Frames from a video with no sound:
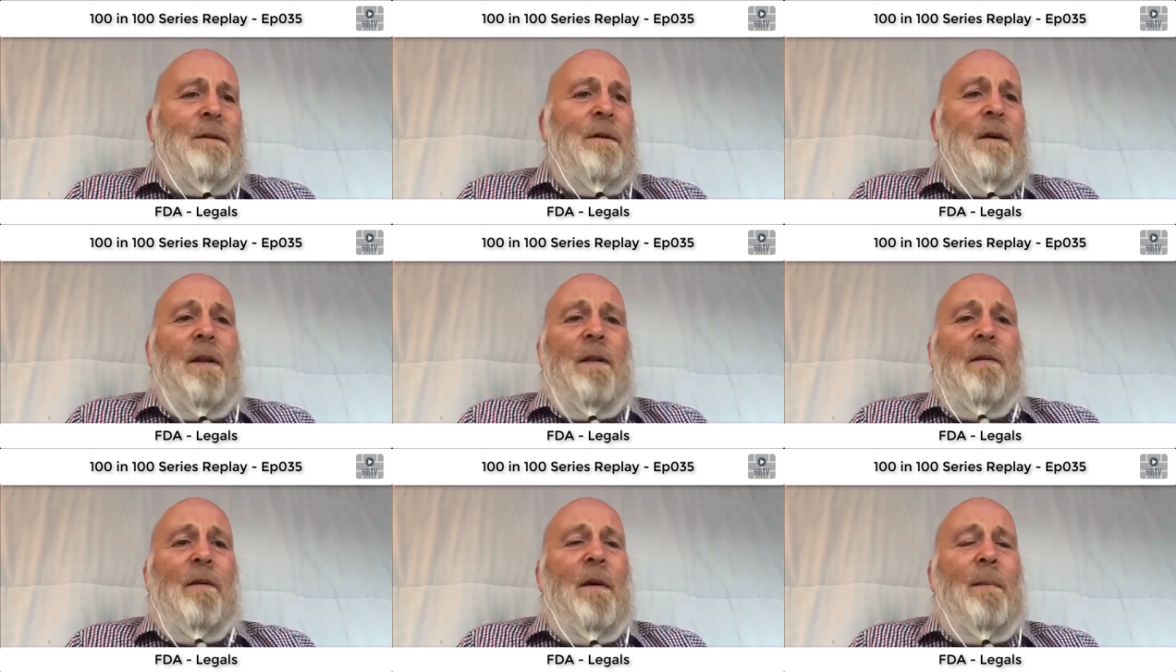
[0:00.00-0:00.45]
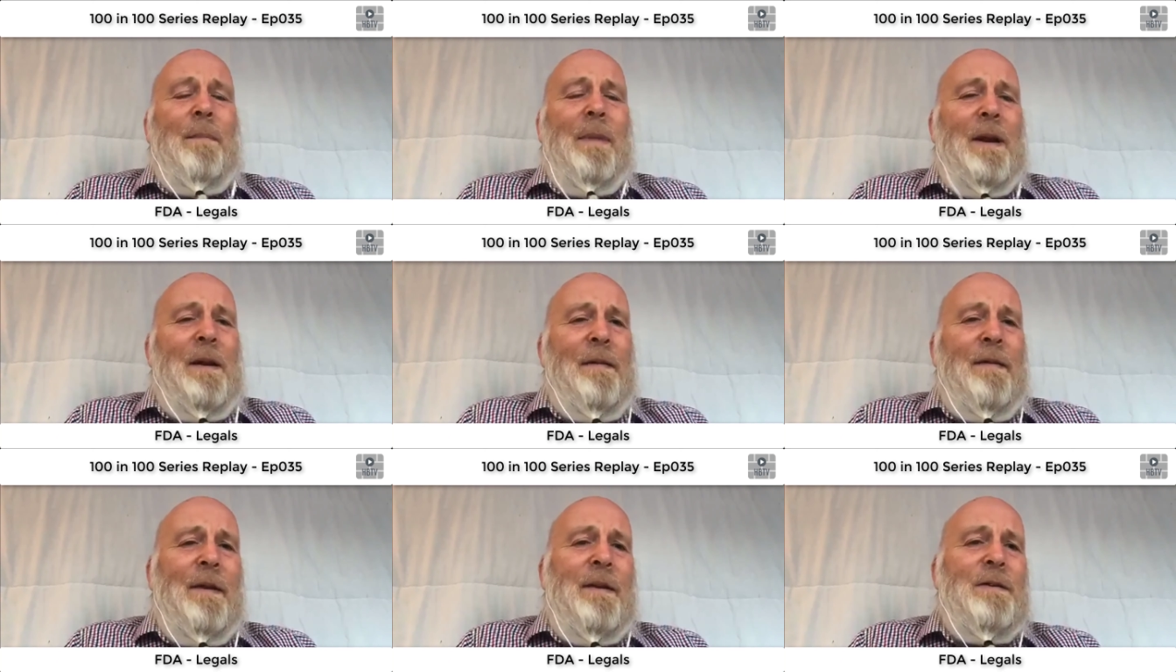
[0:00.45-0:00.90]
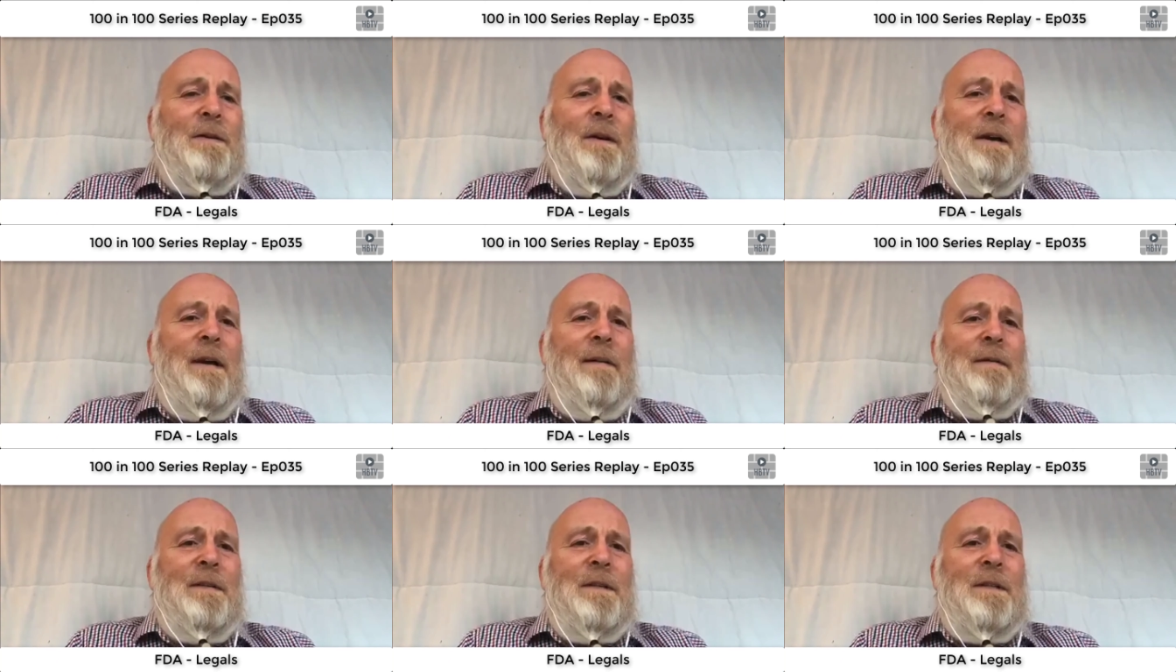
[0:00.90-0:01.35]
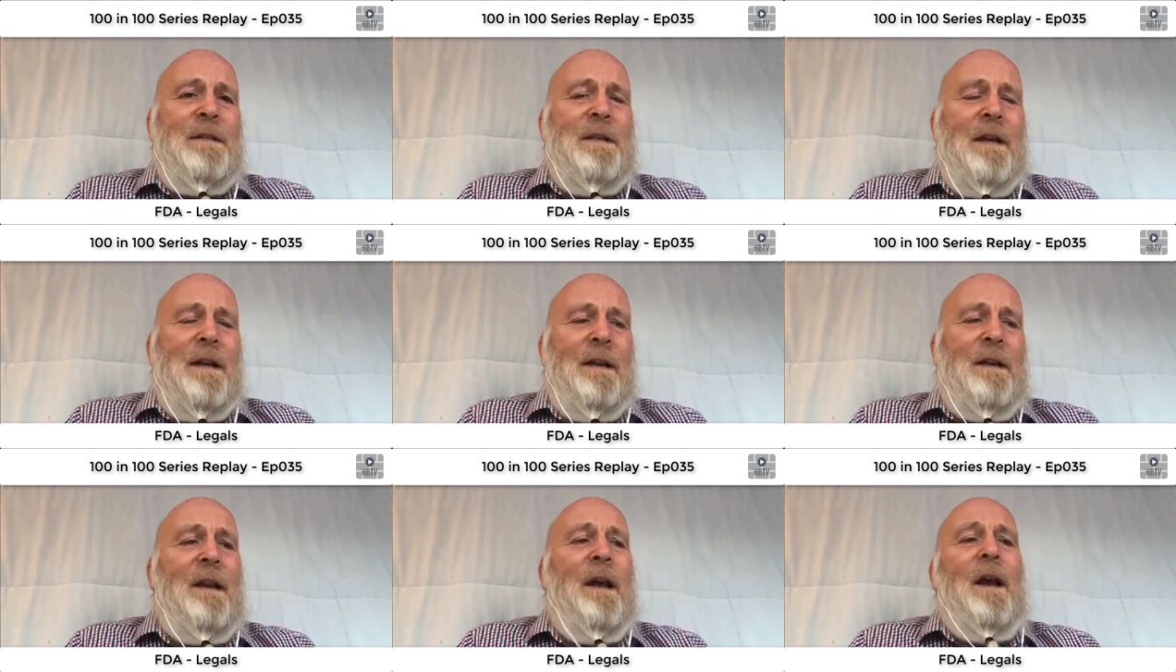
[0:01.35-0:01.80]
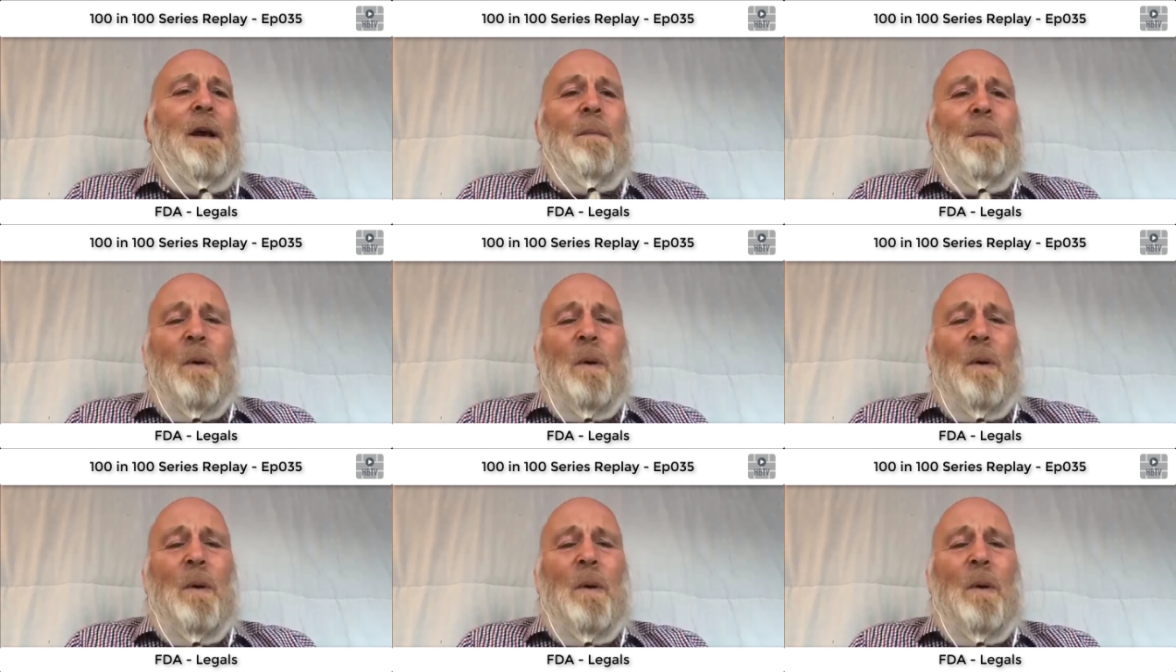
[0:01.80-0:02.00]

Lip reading: so there aren't many things I haven't seen.